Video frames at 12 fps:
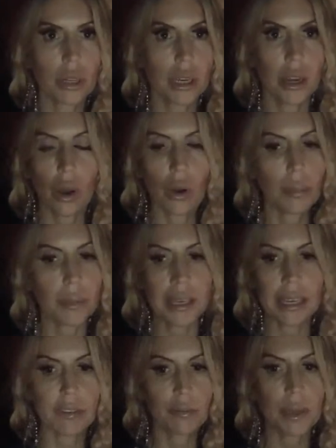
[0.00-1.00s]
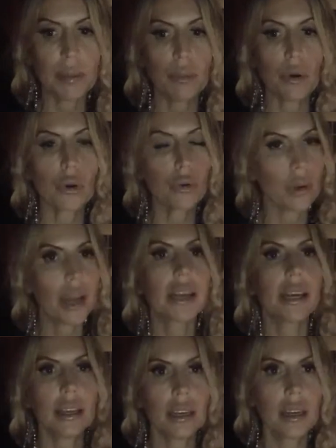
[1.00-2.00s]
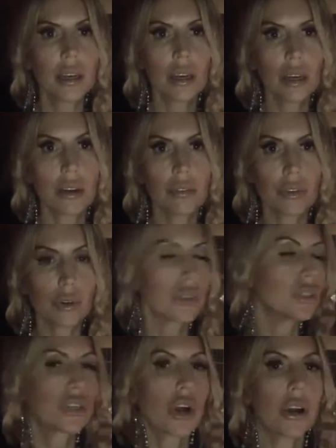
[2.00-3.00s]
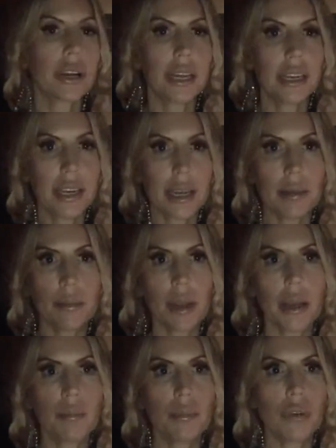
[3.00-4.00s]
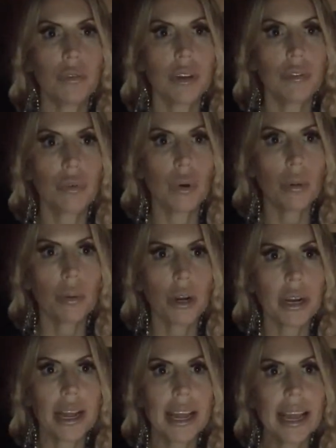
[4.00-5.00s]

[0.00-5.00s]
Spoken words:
I mean, give people credit for starting and moving forward.